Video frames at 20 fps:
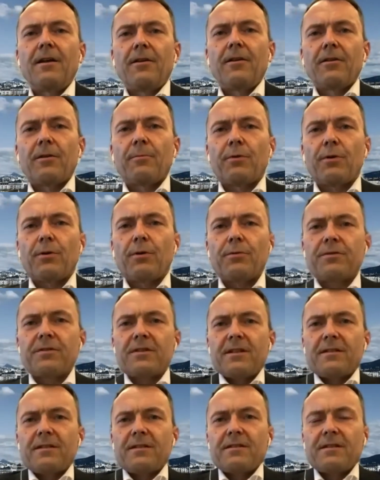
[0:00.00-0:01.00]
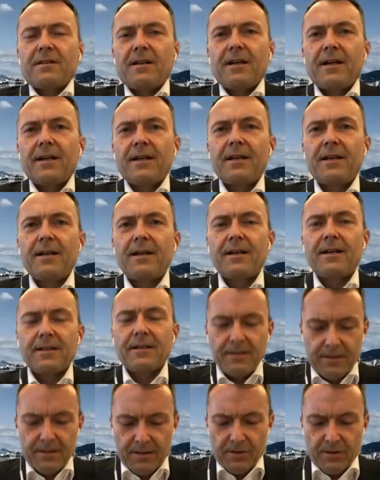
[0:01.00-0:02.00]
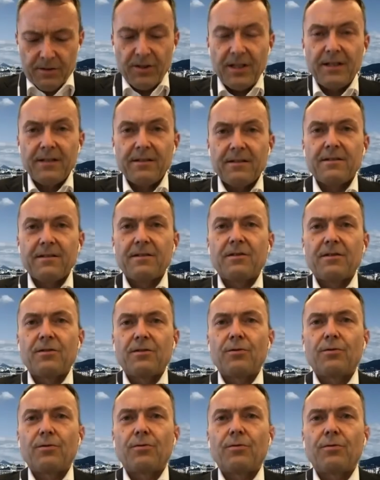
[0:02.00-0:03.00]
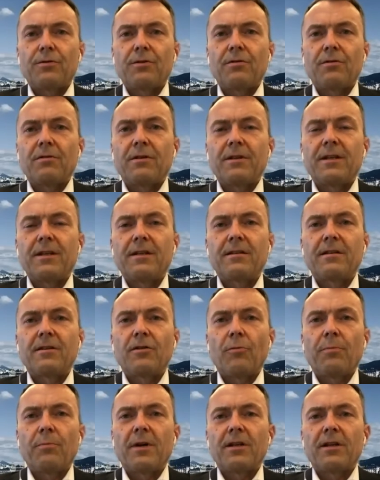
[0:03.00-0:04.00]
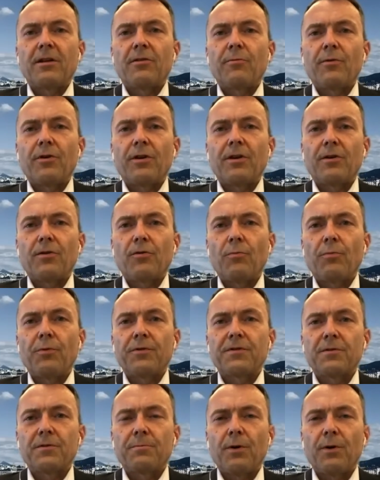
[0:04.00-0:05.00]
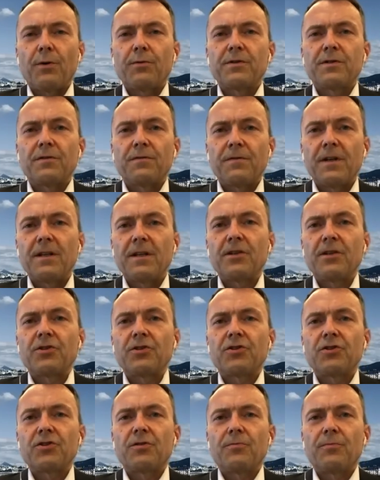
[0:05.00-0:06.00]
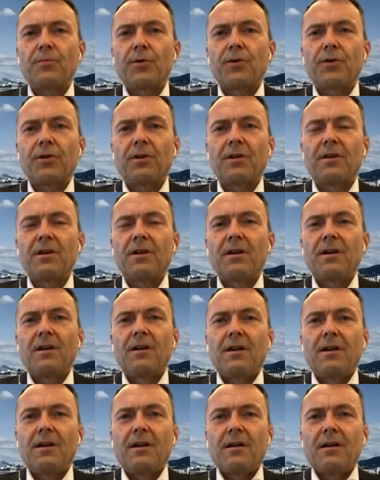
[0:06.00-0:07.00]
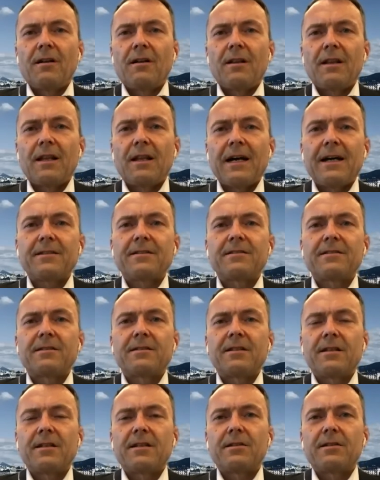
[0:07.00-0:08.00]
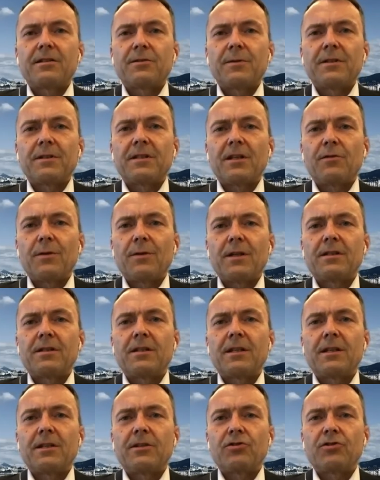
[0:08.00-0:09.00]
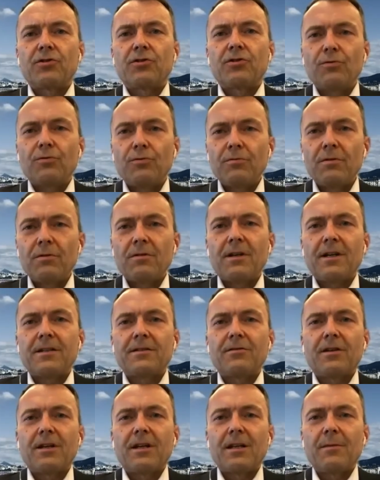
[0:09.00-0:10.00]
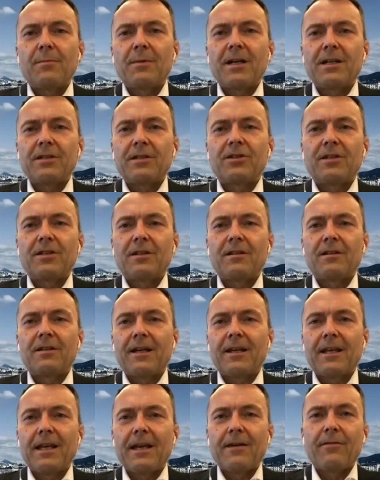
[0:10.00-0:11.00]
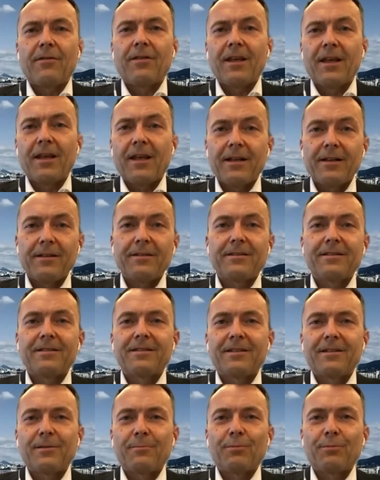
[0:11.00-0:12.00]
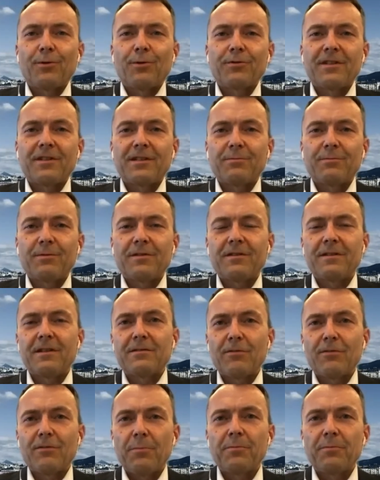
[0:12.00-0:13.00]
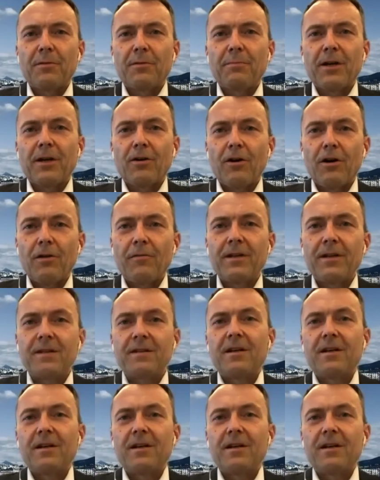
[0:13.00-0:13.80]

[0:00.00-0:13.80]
The process I had the chance to lead, the open-ended working group, was supposed to finish work last year, 2020, in June. As you can imagine, like everything else, the process was disrupted by COVID.